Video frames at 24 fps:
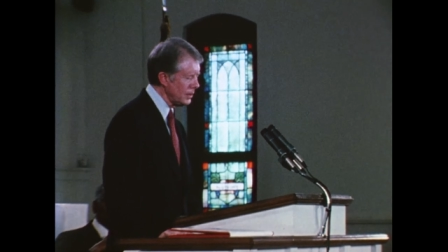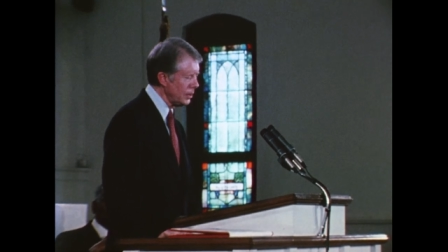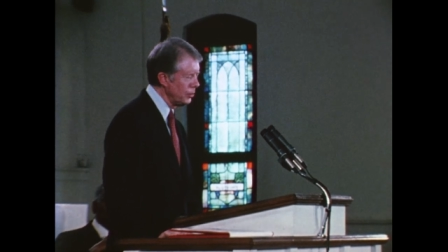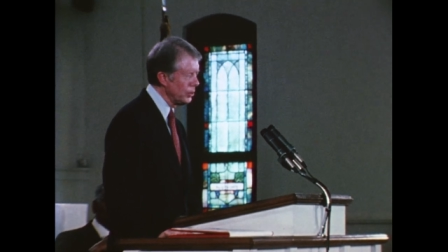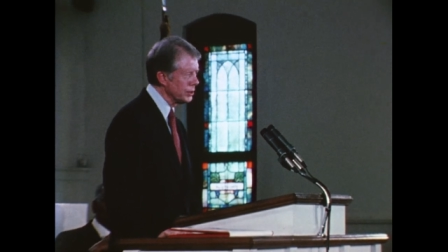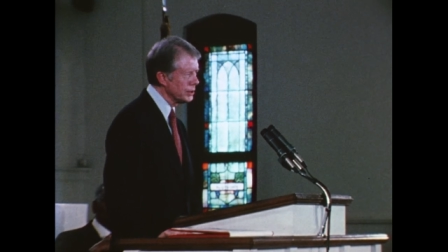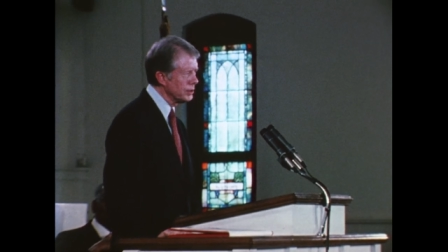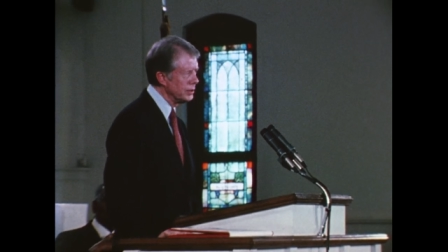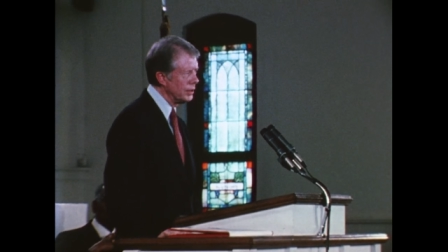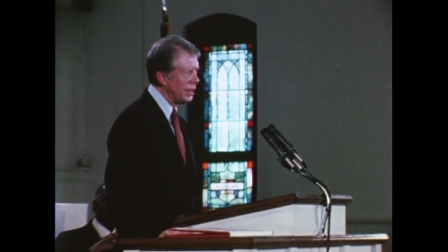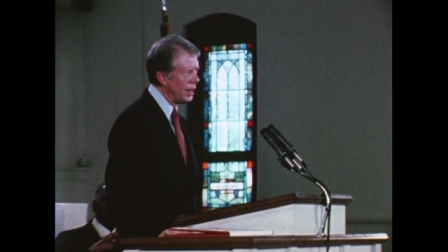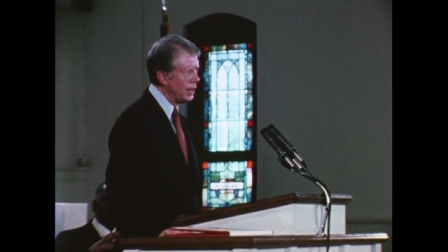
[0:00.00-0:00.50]

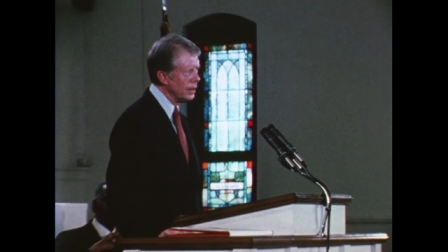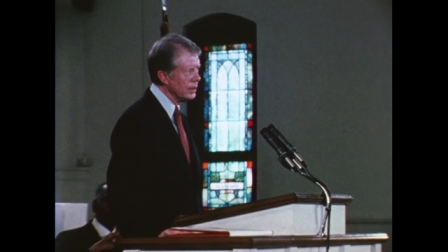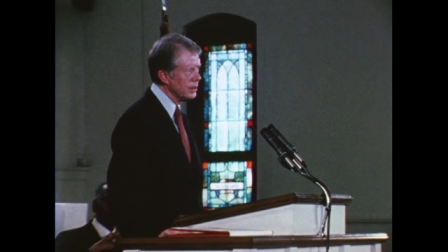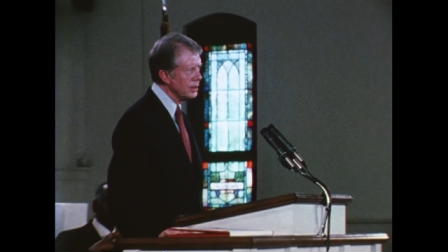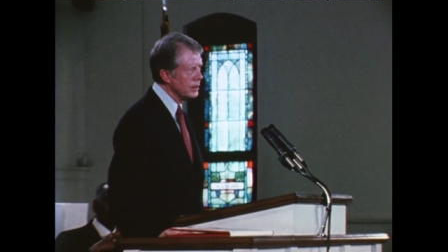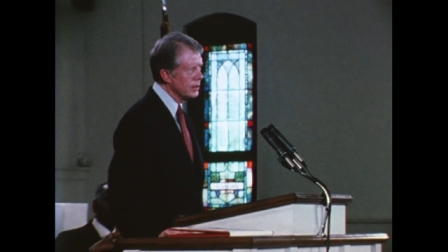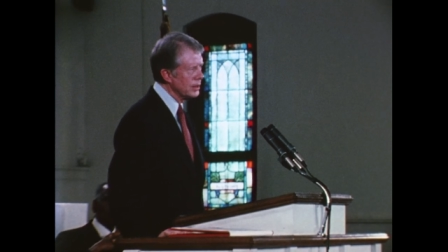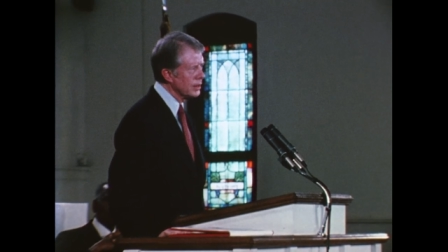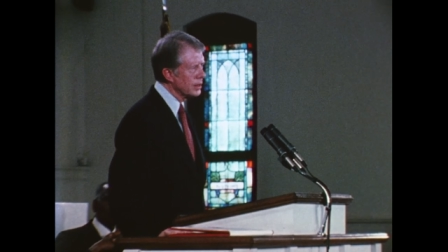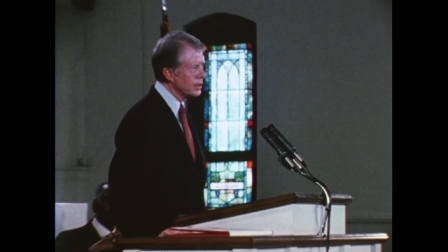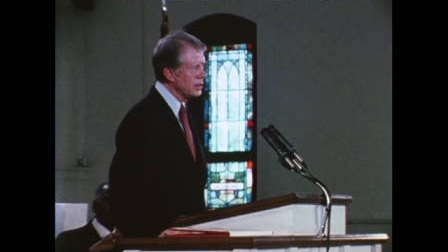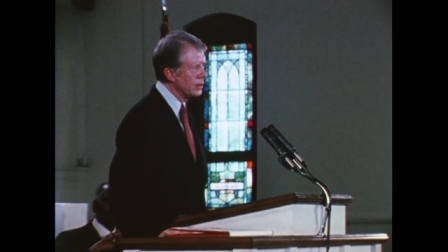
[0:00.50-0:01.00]
was not
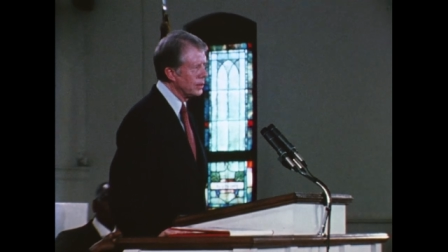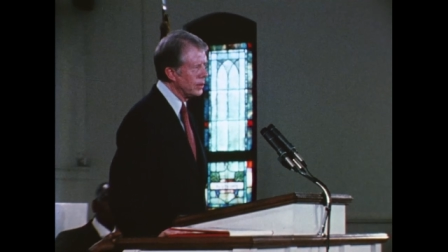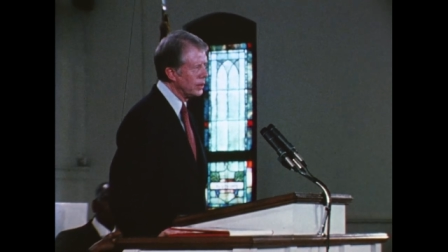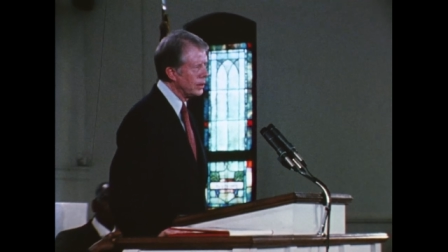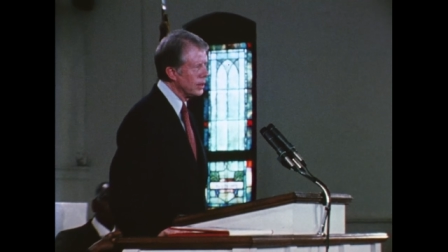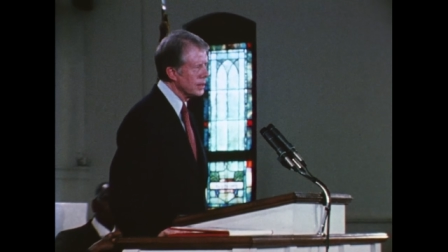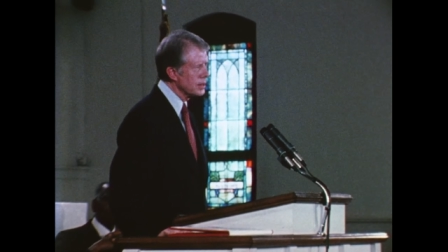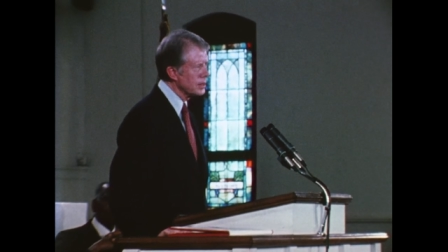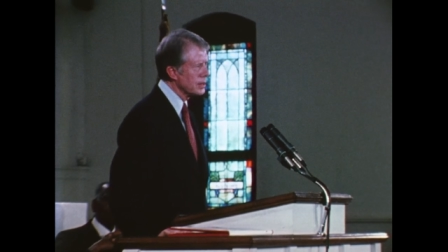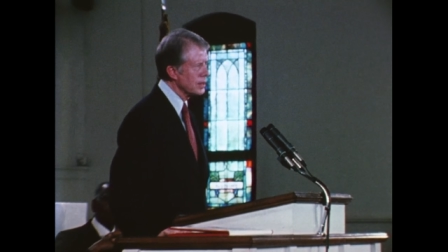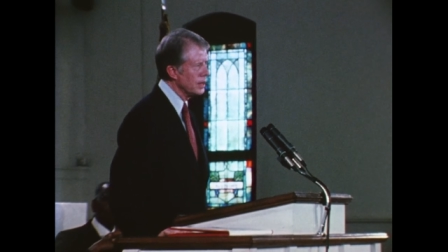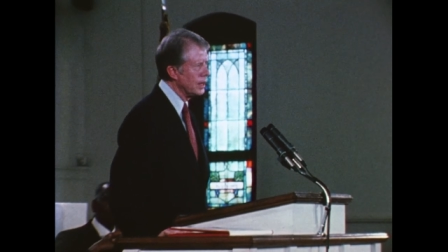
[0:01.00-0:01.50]
the
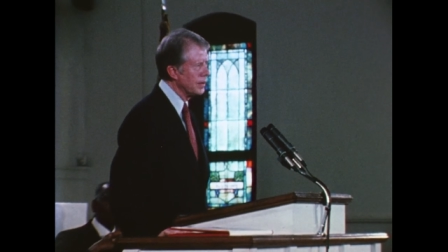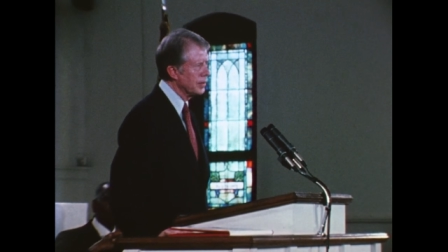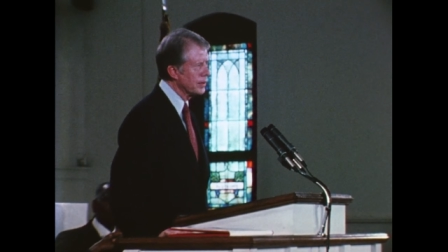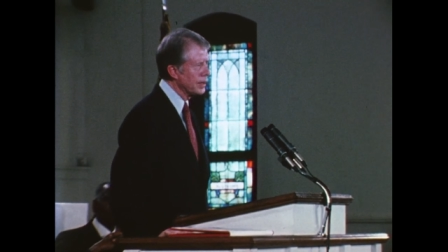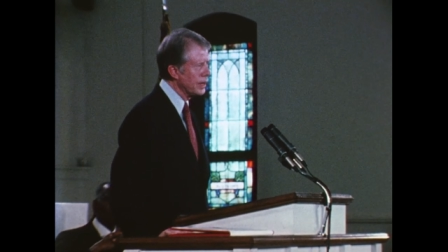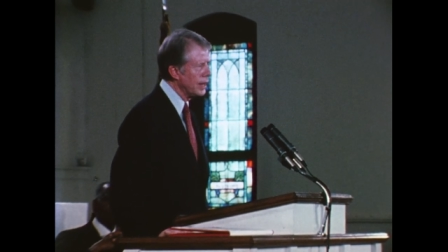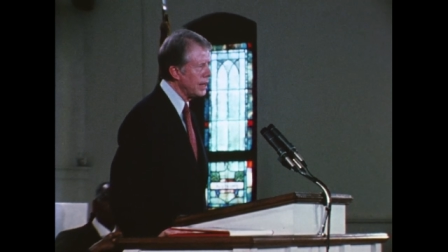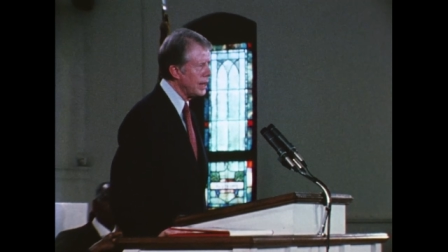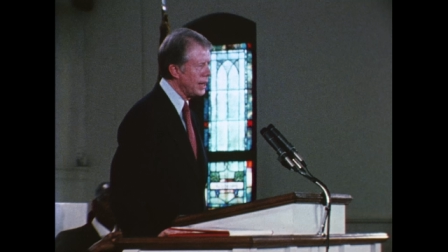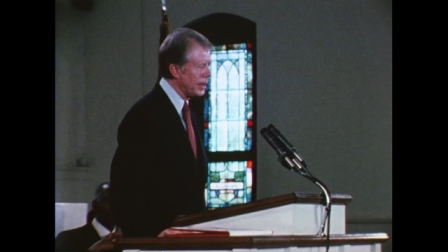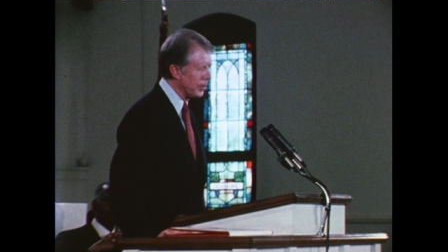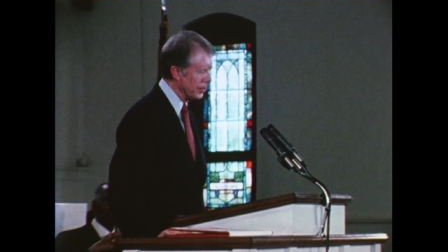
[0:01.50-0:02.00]
course of
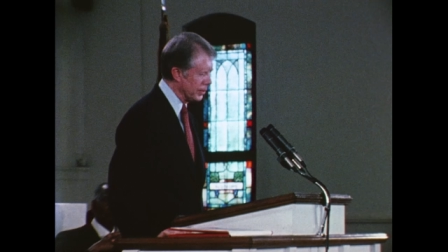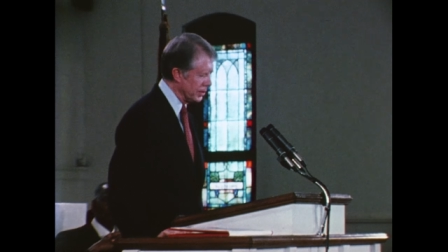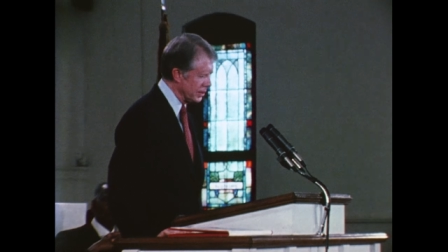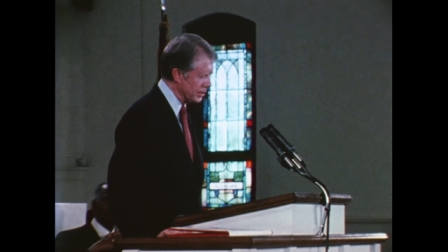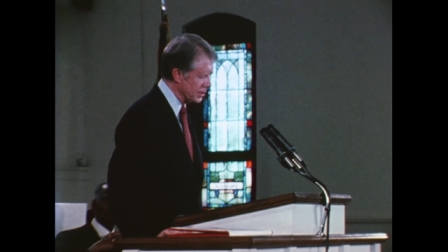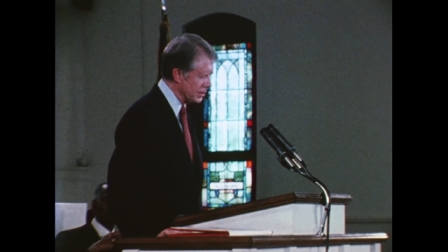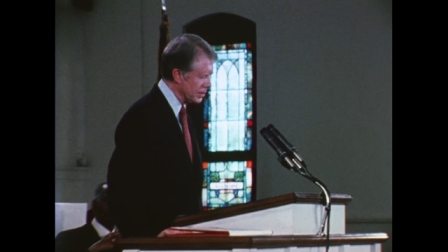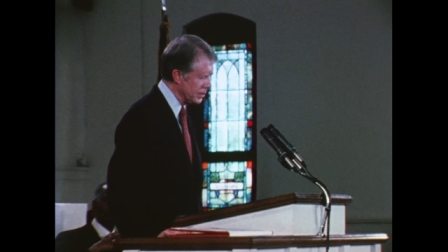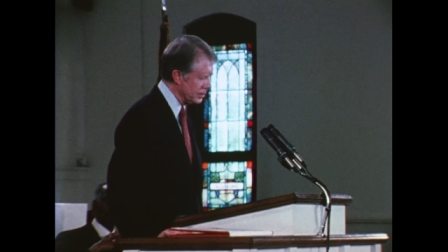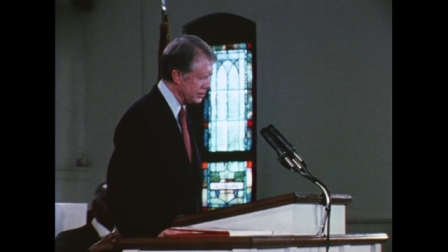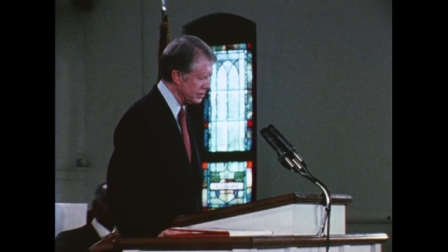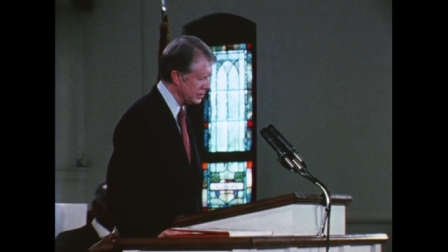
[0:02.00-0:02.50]

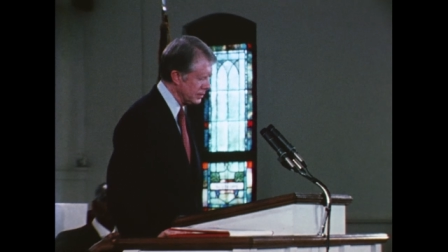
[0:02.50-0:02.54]
cowards,